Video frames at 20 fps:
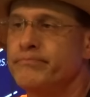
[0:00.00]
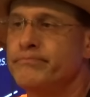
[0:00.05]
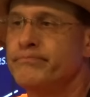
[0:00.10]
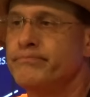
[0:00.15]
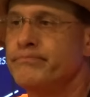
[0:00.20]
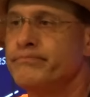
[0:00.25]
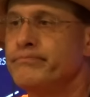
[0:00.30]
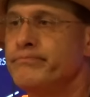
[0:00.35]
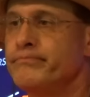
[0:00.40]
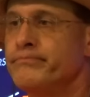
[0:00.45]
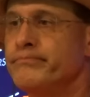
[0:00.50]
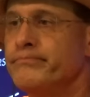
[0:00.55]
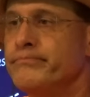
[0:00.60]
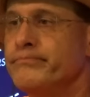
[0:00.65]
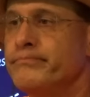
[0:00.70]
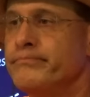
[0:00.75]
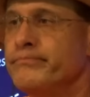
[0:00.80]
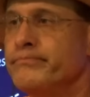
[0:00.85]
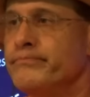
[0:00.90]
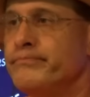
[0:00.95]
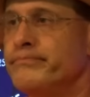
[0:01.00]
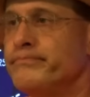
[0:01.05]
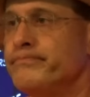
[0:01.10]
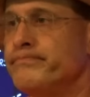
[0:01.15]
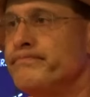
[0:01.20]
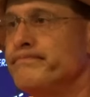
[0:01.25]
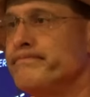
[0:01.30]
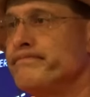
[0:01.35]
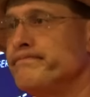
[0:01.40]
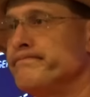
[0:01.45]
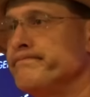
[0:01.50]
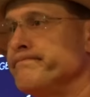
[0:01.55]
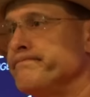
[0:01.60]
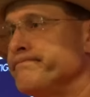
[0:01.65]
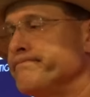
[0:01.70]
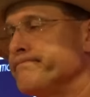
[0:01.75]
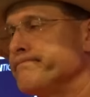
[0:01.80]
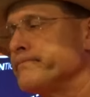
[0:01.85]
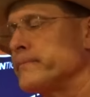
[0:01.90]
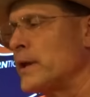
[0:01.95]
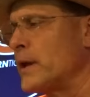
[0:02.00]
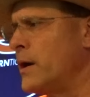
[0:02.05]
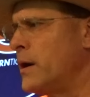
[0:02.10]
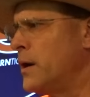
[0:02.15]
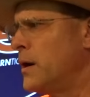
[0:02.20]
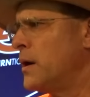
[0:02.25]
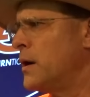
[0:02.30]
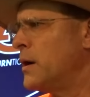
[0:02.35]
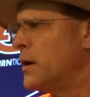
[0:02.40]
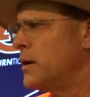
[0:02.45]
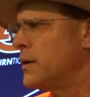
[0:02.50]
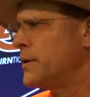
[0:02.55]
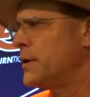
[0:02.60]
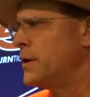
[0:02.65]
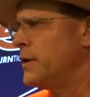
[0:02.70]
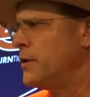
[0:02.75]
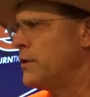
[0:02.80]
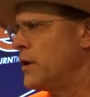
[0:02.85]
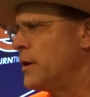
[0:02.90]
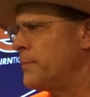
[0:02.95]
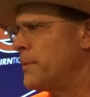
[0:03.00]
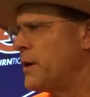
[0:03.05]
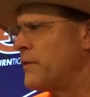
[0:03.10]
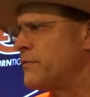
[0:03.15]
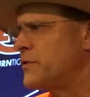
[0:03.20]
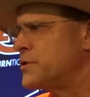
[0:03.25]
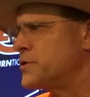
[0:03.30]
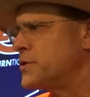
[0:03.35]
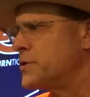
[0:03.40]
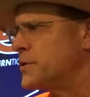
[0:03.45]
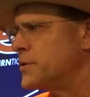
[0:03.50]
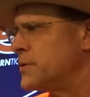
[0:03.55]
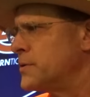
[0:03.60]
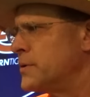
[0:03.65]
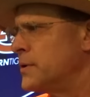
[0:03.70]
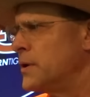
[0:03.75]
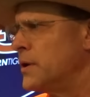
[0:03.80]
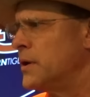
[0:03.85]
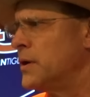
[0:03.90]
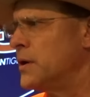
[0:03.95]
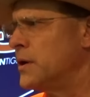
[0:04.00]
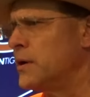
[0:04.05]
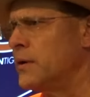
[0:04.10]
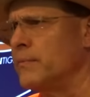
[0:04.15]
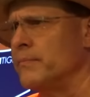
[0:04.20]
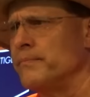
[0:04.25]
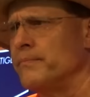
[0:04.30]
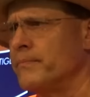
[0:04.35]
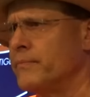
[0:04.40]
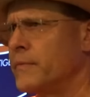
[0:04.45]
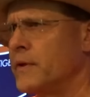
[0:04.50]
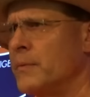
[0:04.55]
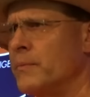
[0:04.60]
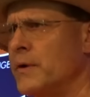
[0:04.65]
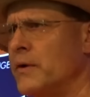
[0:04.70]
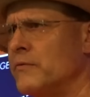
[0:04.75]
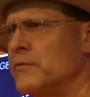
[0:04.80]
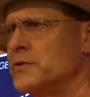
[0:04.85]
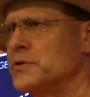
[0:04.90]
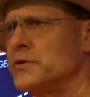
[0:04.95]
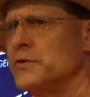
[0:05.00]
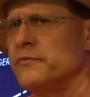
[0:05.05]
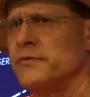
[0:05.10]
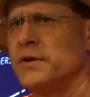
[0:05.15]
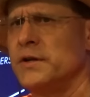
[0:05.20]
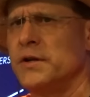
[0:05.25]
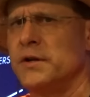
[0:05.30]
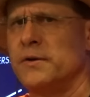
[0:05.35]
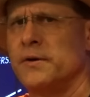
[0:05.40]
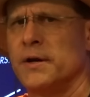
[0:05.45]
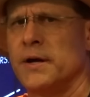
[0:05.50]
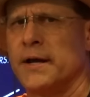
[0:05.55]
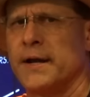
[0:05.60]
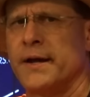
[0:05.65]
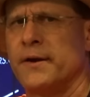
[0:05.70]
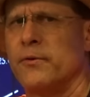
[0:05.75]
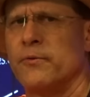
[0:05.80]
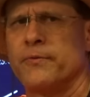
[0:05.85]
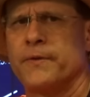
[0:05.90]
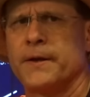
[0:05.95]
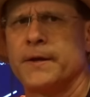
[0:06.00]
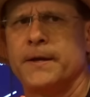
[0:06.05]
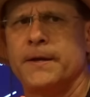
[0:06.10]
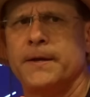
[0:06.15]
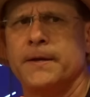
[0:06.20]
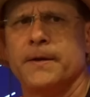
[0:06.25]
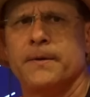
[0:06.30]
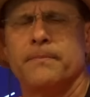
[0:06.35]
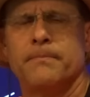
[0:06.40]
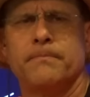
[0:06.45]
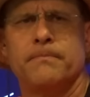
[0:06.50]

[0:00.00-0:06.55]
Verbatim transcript: Did Byron get to work with the ones on? Uh, you know, I'm not for sure. Uh, I'm not for sure if he did or not. I don't think he did.